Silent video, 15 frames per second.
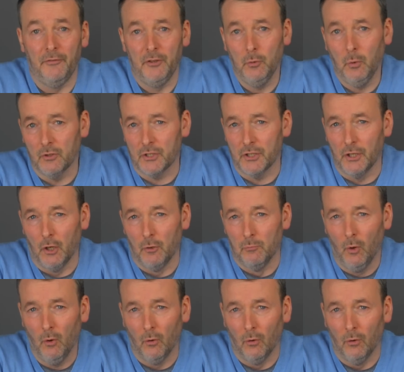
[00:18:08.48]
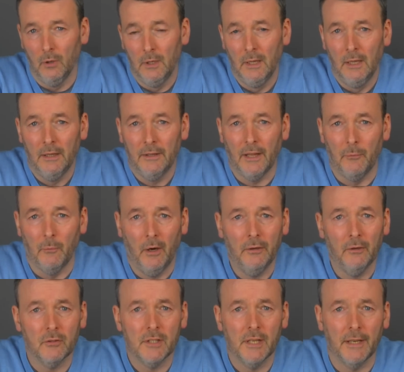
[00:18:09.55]
you want to know more, then why
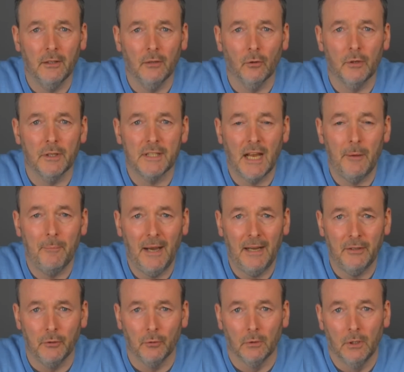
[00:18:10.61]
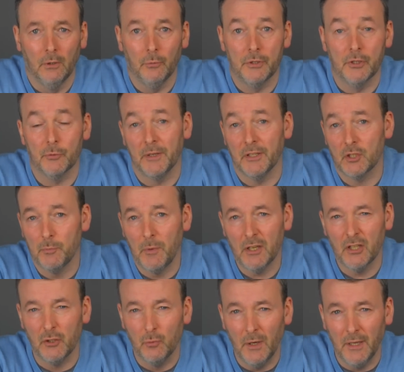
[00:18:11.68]
not take a look at our manual, which has been
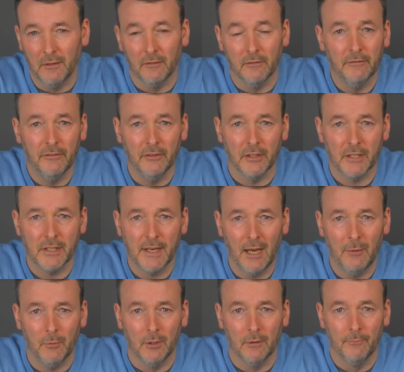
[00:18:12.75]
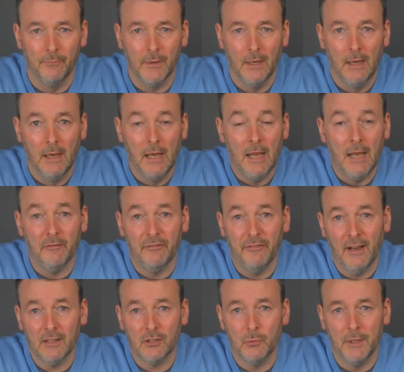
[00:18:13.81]
specially written for this camera. In
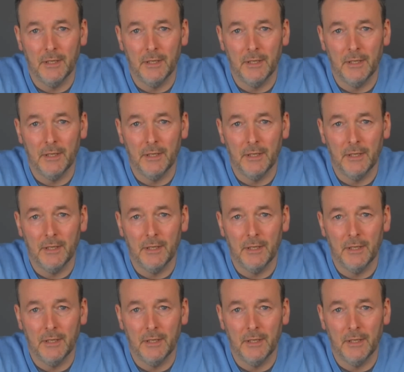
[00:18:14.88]
fact, we're